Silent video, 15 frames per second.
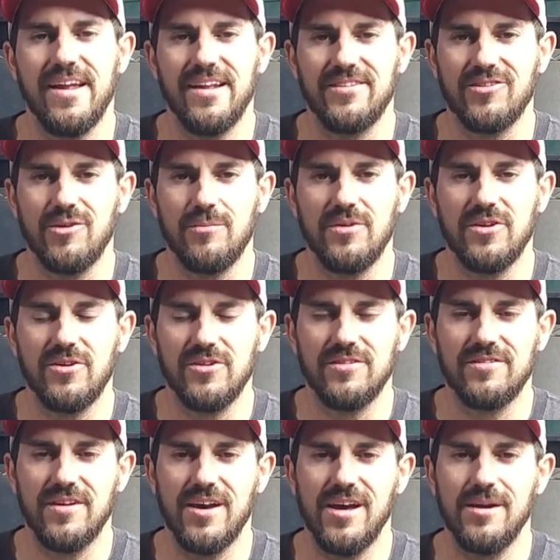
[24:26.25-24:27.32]
It's going to be a
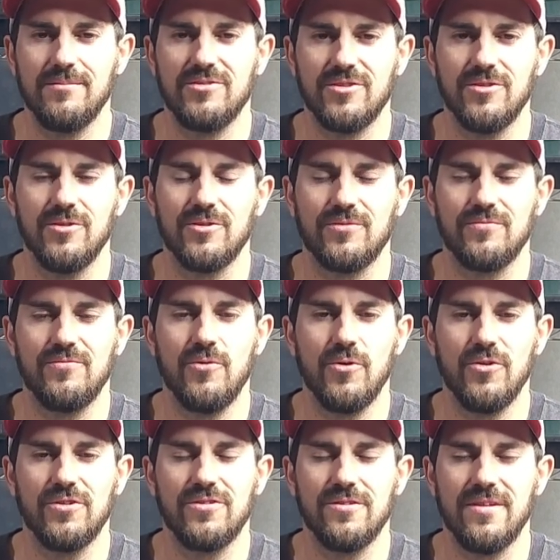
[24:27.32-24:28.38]
good time, so looking
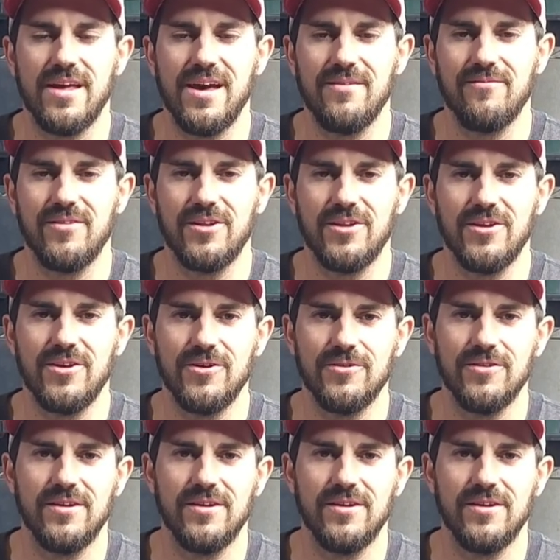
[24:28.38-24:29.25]
forward to that video.